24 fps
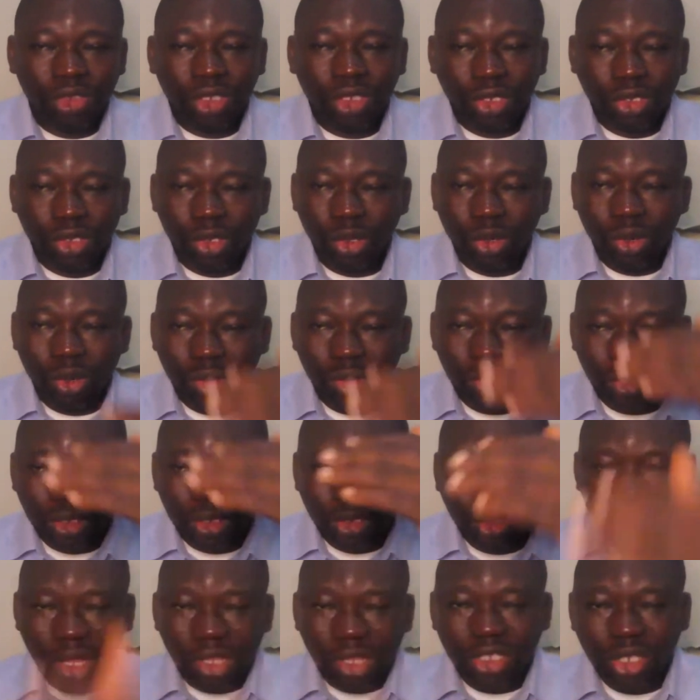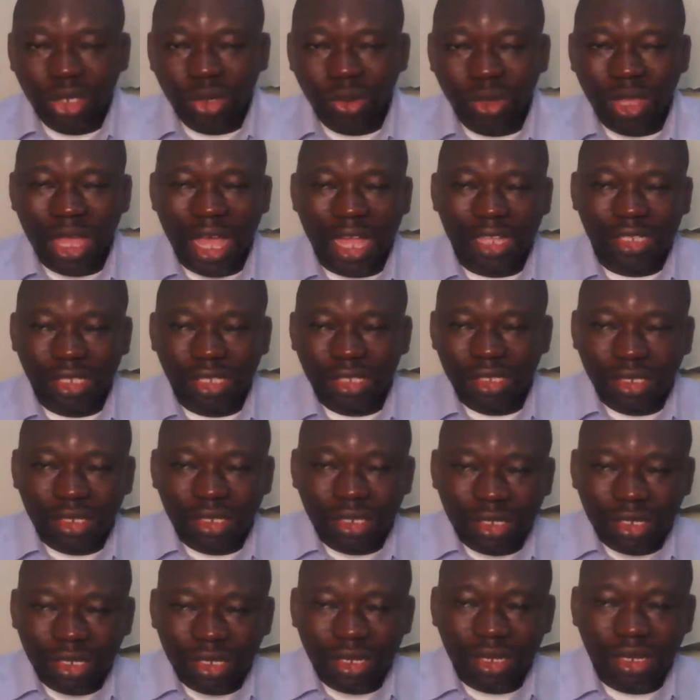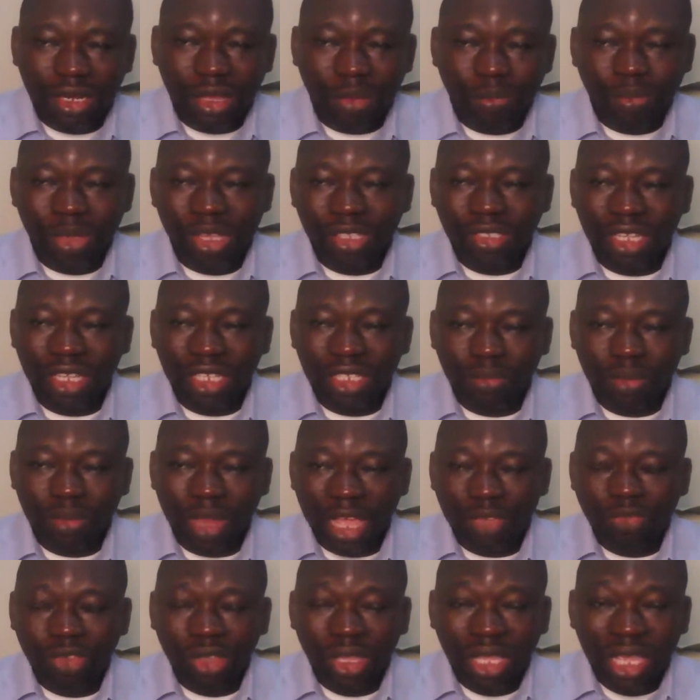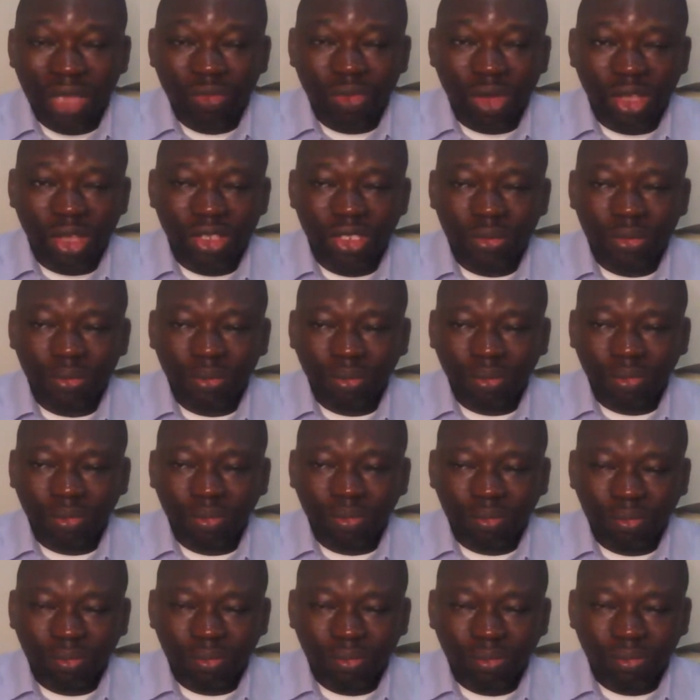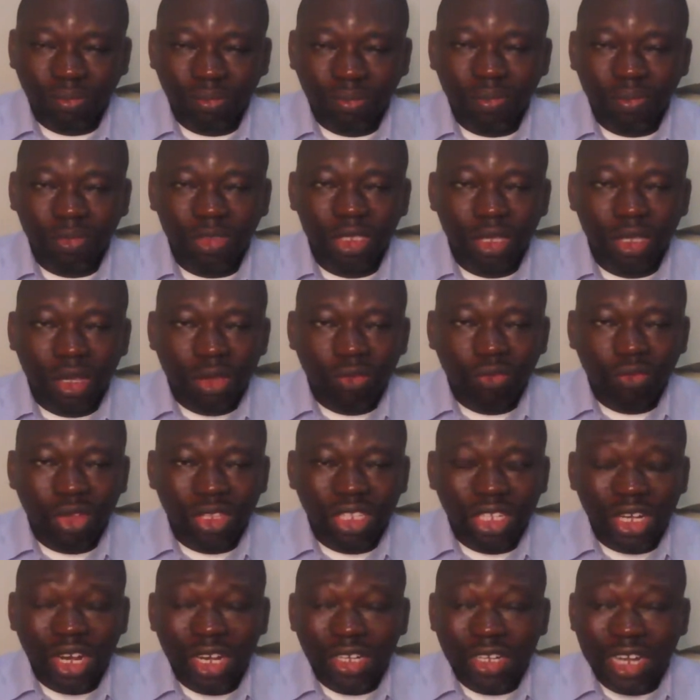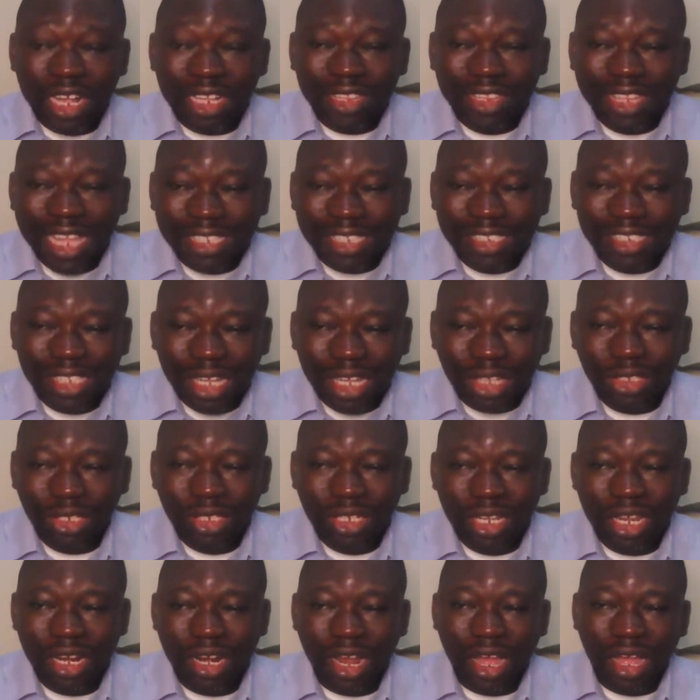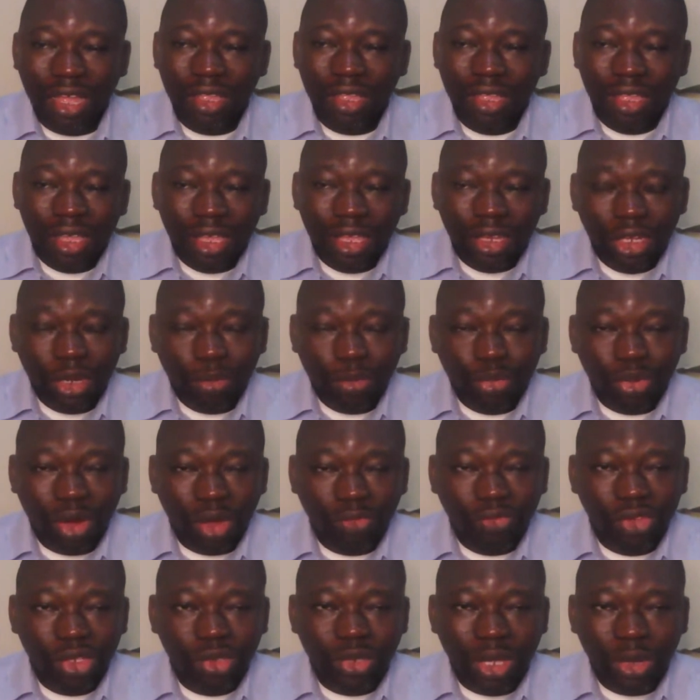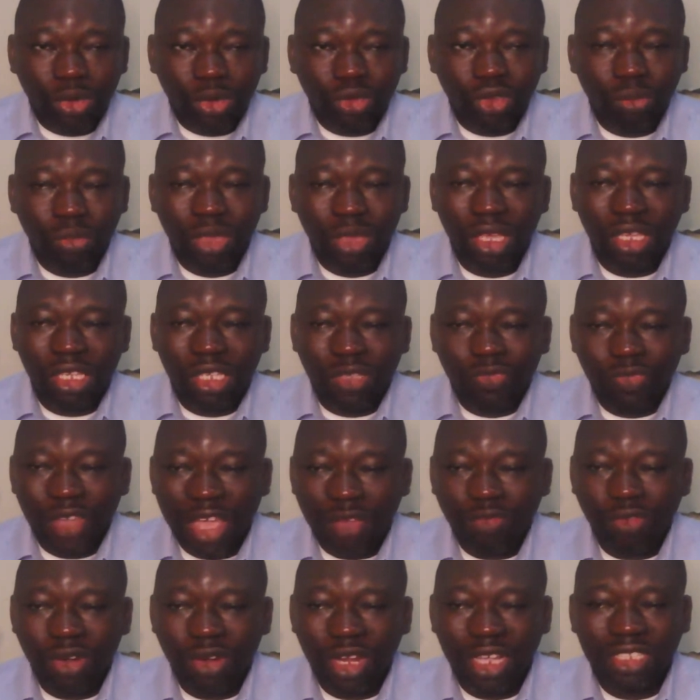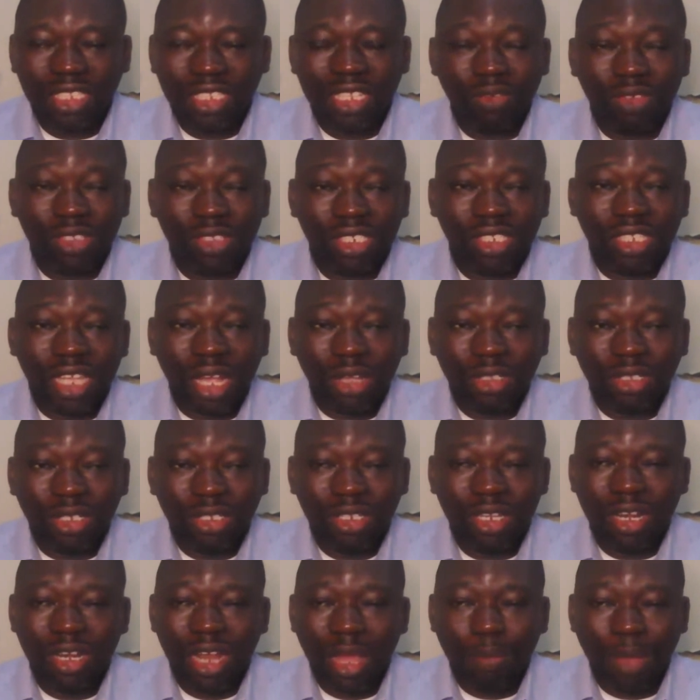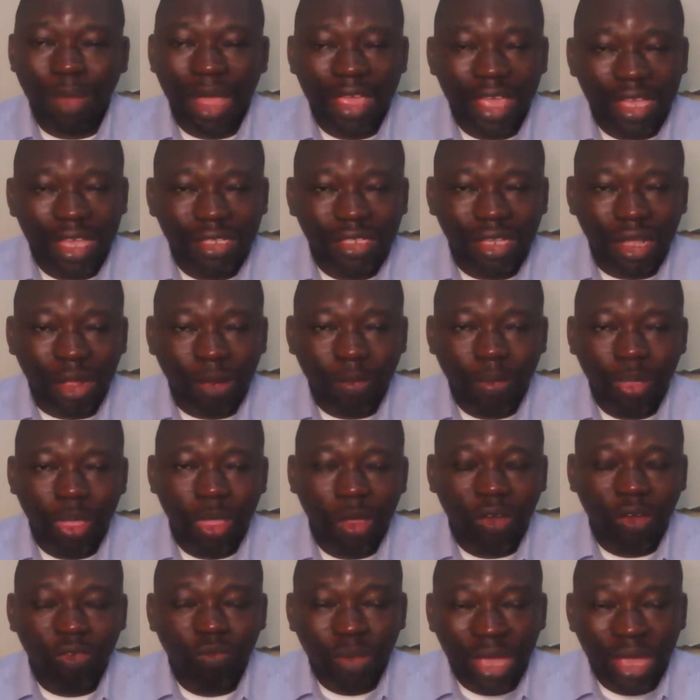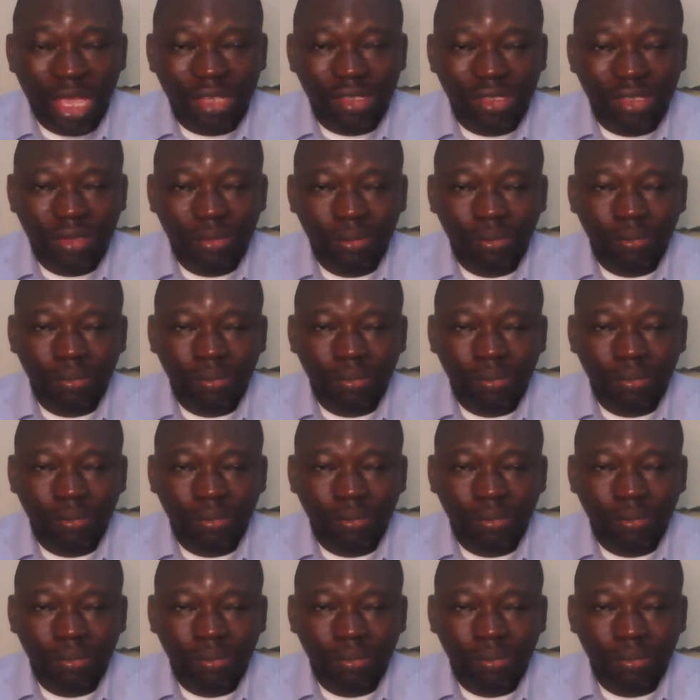So just look at the business plan. If you give us for 330,000 naira, the profit you are going to make is 570,000 naira per hectare of maize,